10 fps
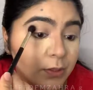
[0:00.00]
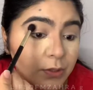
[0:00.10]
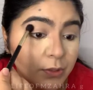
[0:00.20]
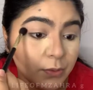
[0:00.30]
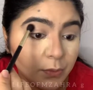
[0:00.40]

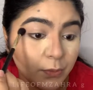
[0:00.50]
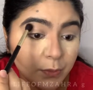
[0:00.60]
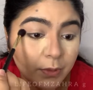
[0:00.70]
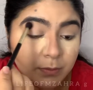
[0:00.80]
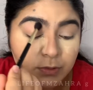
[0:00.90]
so
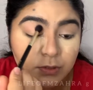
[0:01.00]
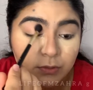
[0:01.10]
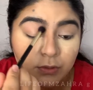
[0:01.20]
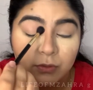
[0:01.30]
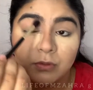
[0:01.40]
I'm just
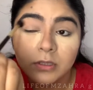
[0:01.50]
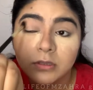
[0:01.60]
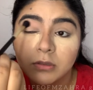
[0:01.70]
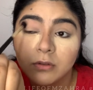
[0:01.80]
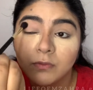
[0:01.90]
going to dust it
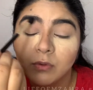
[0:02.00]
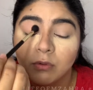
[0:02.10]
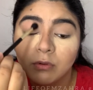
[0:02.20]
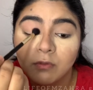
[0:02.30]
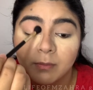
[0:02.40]
off all
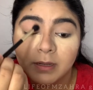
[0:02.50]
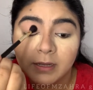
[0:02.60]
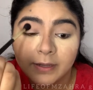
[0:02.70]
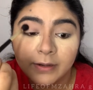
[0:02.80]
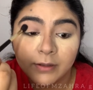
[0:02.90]
over my lid